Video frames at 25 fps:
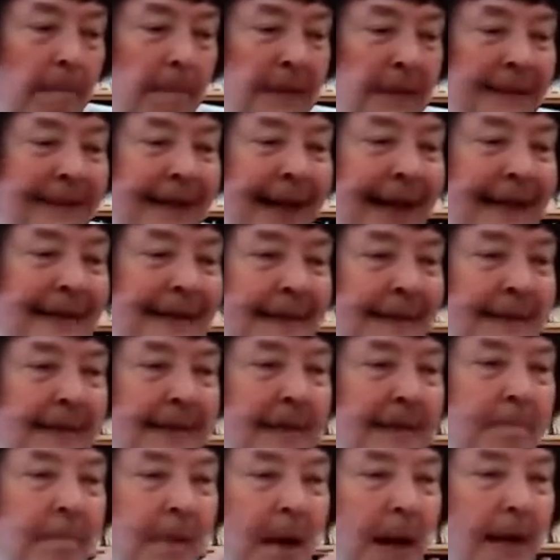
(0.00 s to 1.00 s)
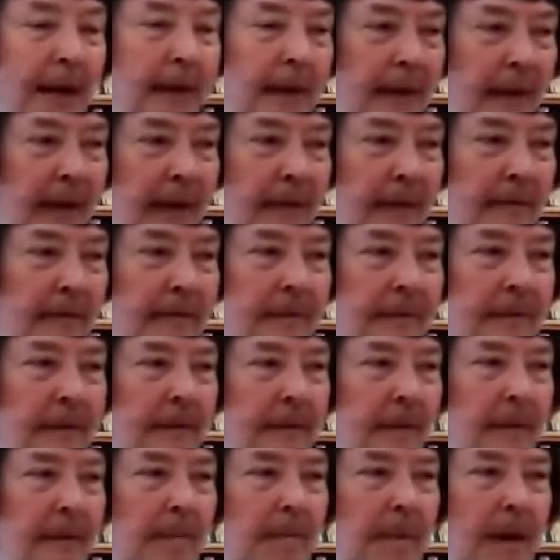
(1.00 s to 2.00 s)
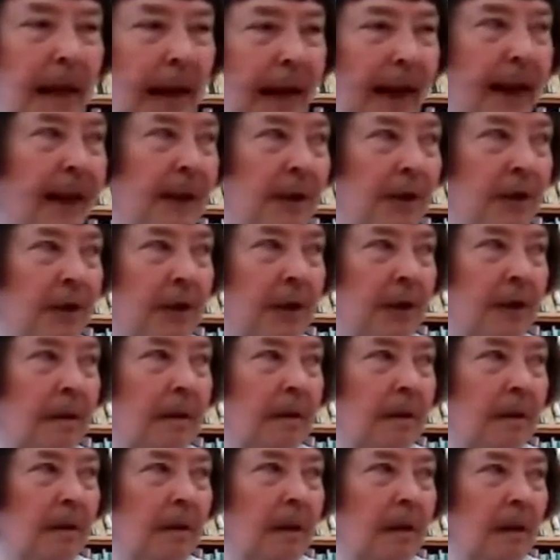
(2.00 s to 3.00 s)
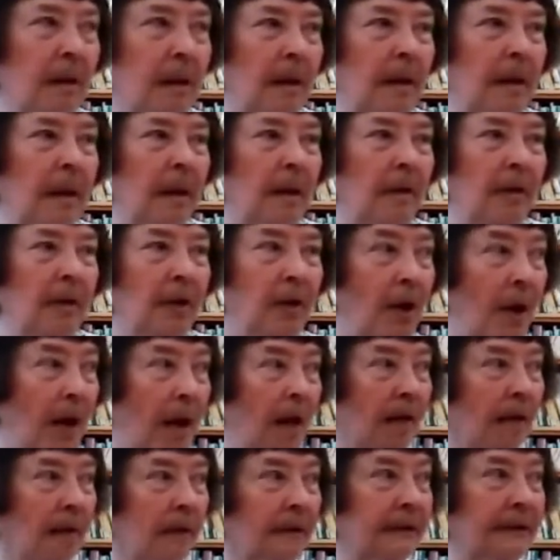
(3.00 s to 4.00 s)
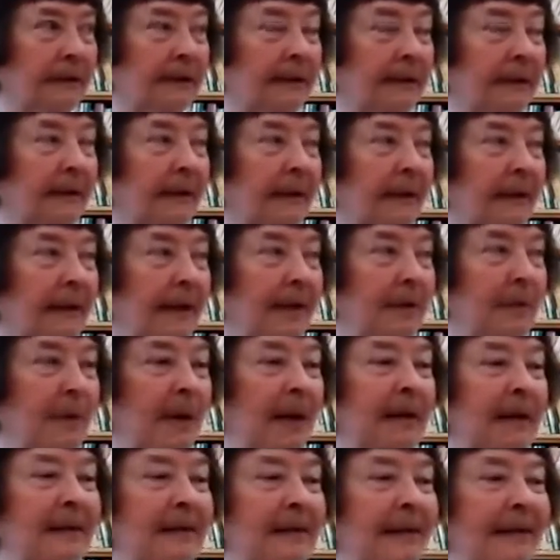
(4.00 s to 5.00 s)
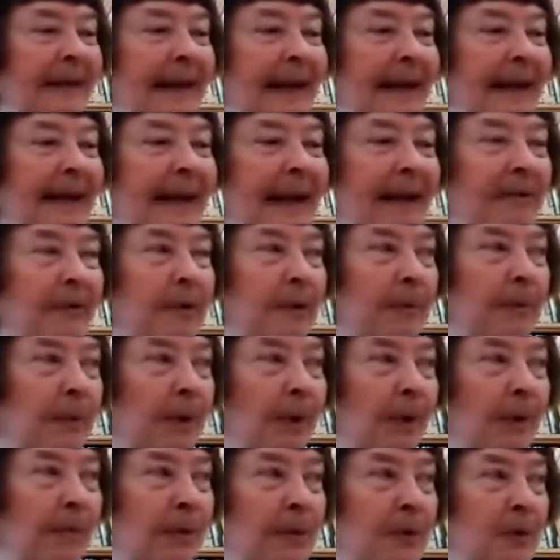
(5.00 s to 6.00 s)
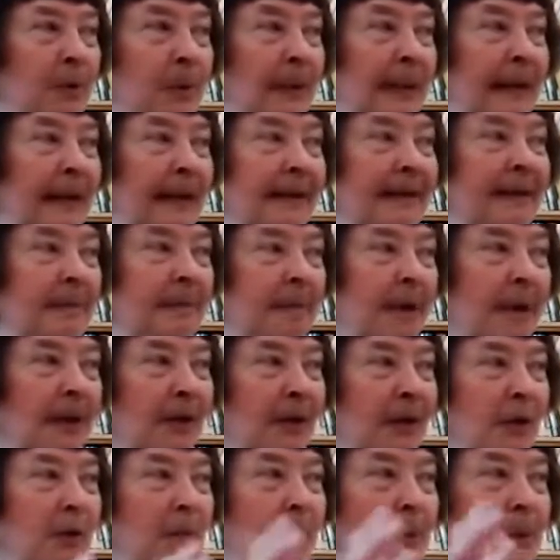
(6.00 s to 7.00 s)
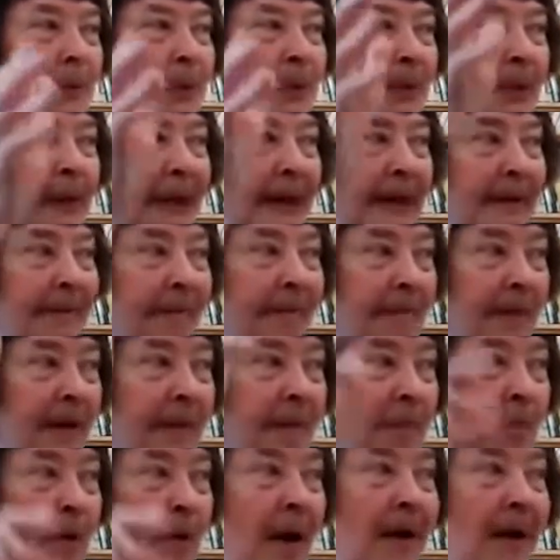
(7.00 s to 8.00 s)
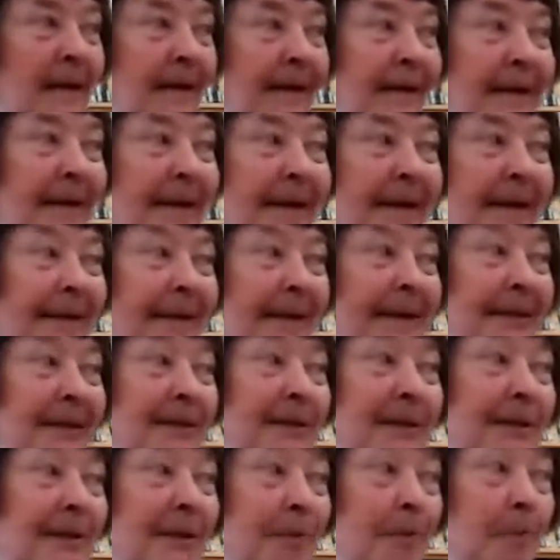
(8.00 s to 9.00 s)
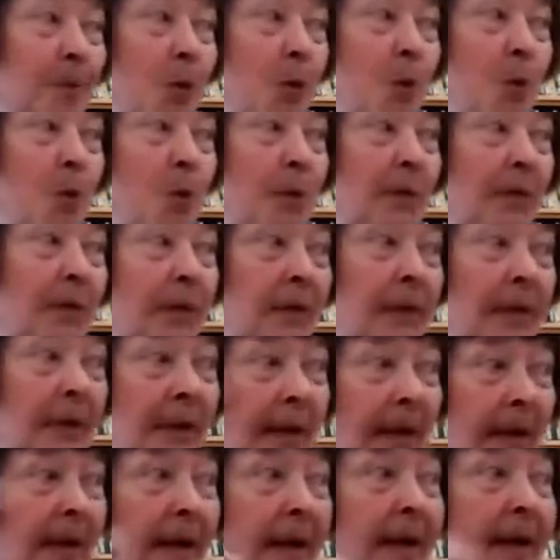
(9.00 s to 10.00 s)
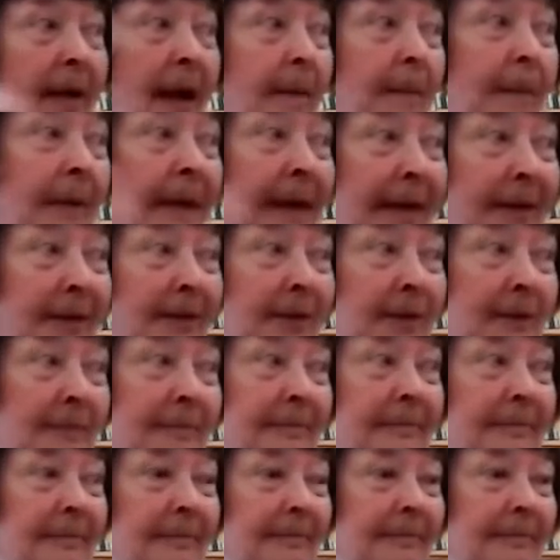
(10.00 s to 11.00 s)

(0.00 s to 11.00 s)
besides the botany and the biology, the colors, and that's why I said that lavender, purple, sweet alyssum under the blue green broccoli, I think it's just a beautiful combination.